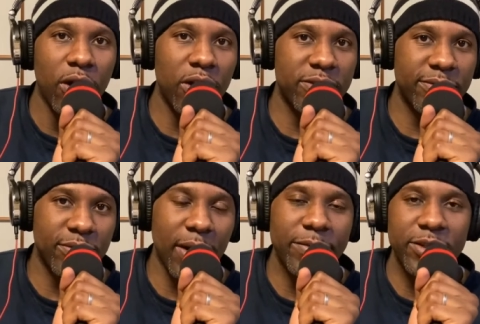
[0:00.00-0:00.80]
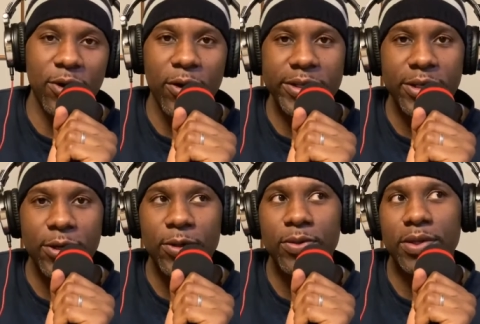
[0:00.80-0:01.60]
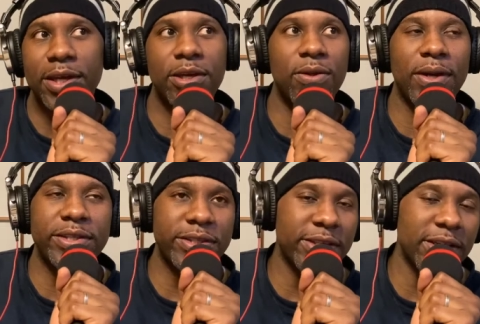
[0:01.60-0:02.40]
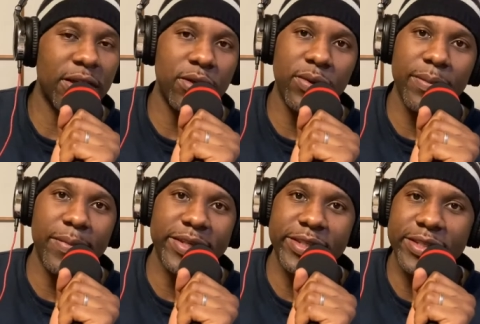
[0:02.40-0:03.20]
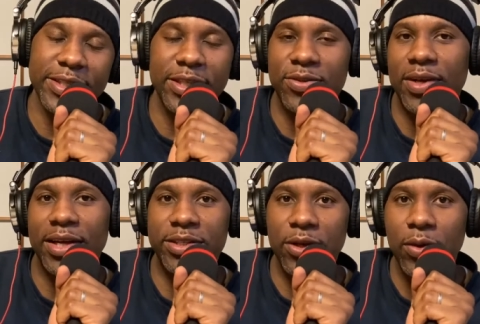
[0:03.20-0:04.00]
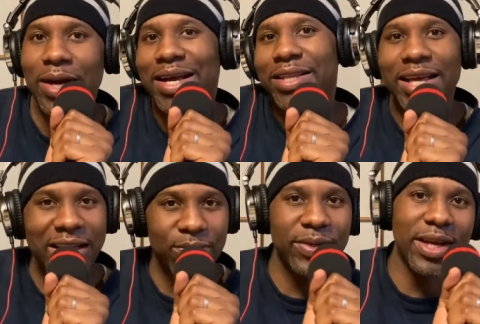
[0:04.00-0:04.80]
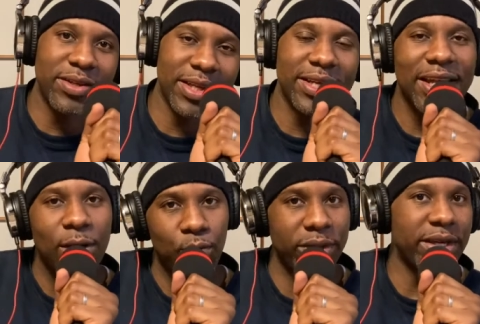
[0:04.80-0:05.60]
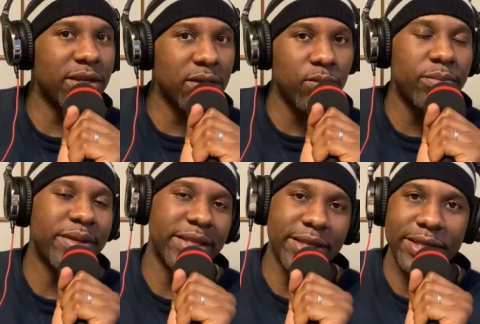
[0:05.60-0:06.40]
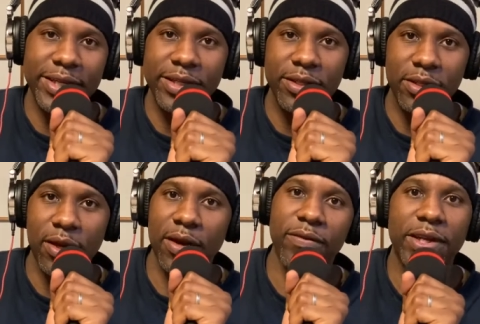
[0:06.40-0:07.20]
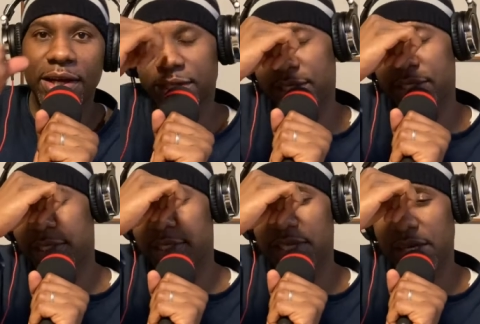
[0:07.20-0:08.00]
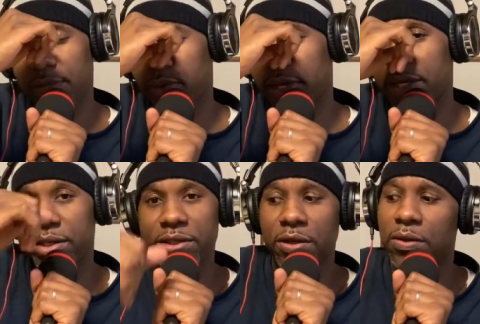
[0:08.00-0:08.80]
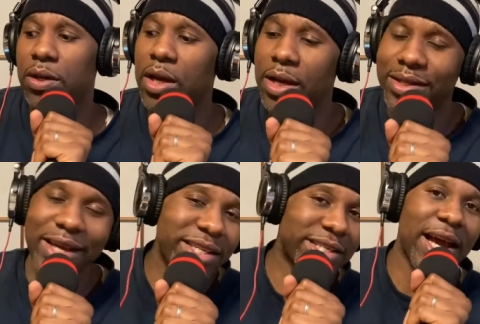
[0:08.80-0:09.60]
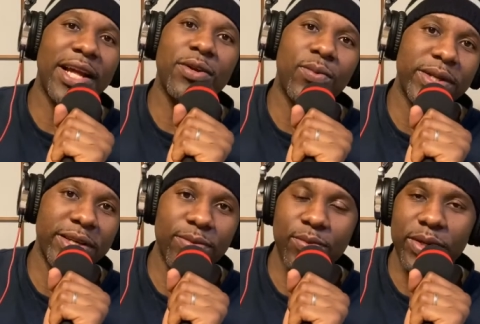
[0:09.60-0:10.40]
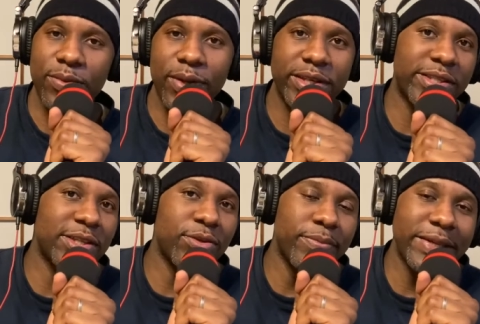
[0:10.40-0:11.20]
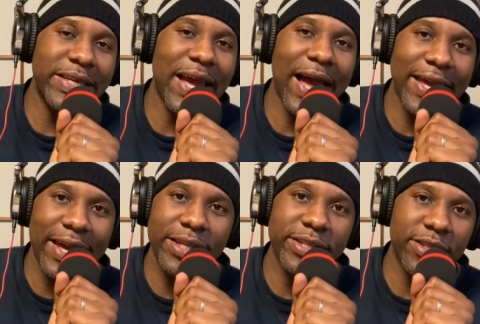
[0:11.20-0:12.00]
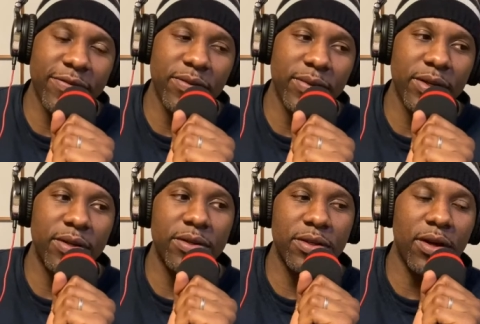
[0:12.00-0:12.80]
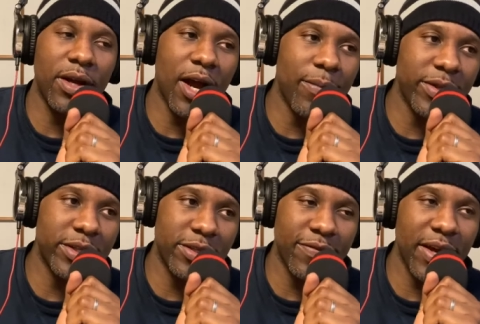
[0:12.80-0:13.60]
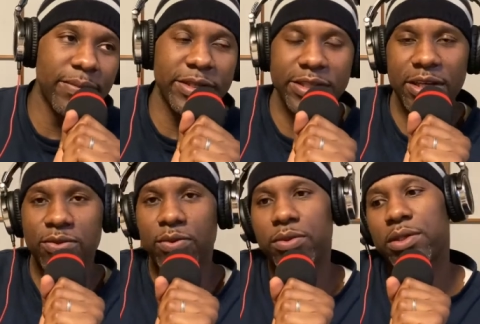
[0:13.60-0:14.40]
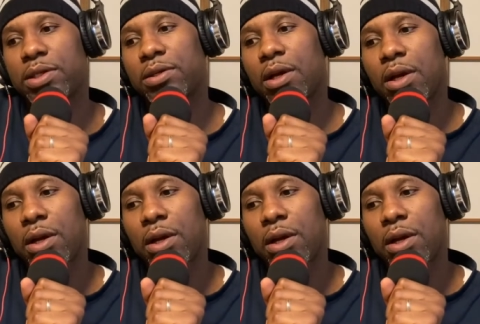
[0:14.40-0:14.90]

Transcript: are subscribing to the audio, like, I just sent out a quick message to let you guys know. That's when I was like, that week would be needed. I realized I just need to take a break. So that's kind of what it was, the little mini hiatus, if you will. A combination of family scheduling,